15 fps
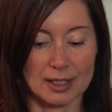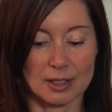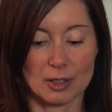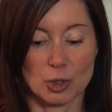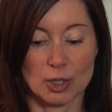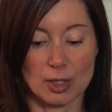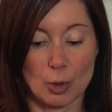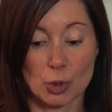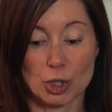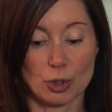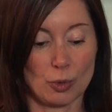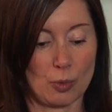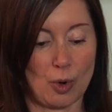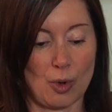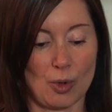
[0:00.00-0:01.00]

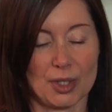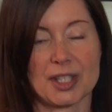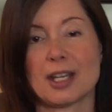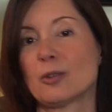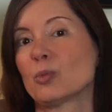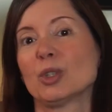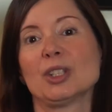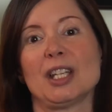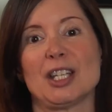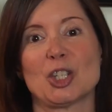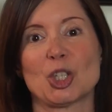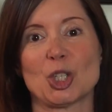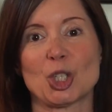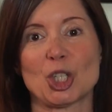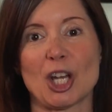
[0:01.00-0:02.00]
social roles and
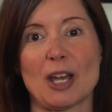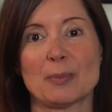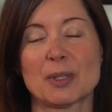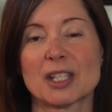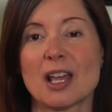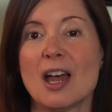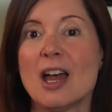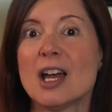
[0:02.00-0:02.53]
relationships.